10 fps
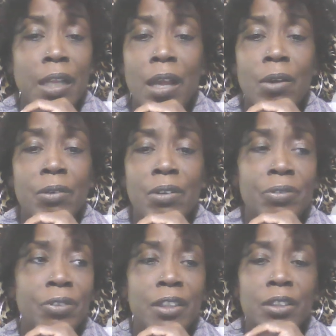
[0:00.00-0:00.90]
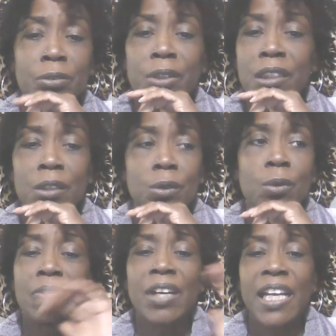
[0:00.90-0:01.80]
I don't give a fuck, Teresa.
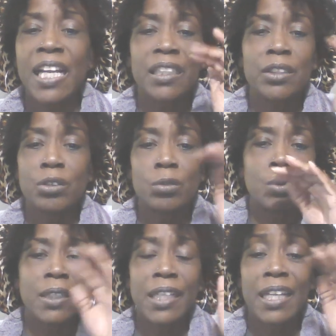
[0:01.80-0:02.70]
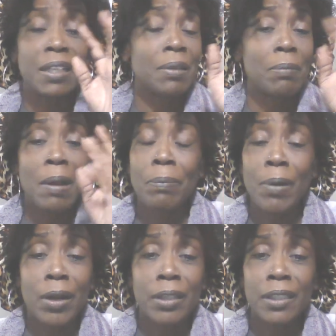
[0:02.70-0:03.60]
Whoever I got an issue with, ain't in my
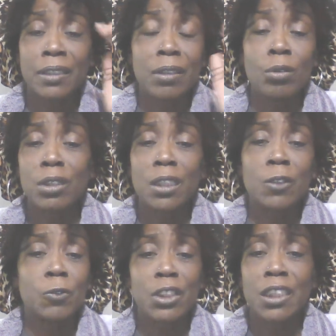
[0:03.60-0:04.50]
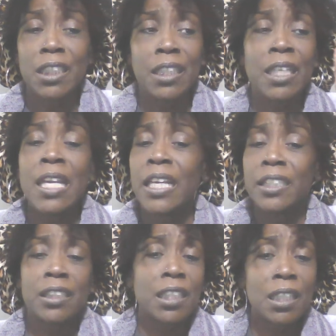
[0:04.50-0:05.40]
parties. Whole shit's for Jen,
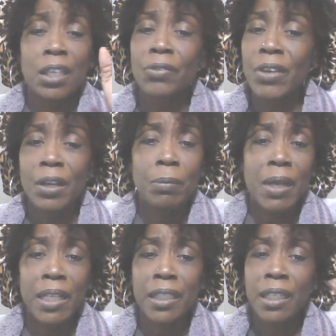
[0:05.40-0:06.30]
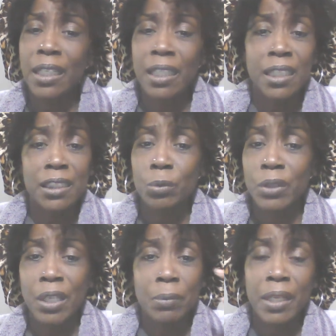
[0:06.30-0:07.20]
and Jen love everybody, and I think she
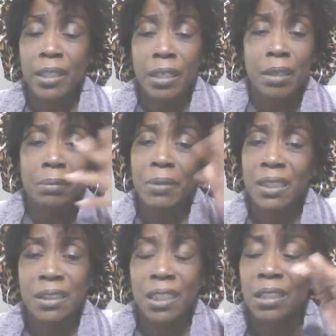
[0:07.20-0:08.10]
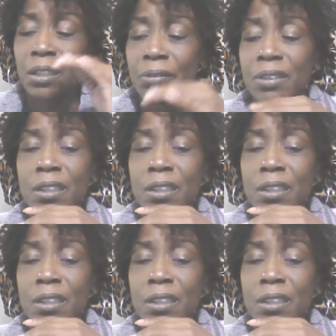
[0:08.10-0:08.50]
want everybody to come. That's the end of it."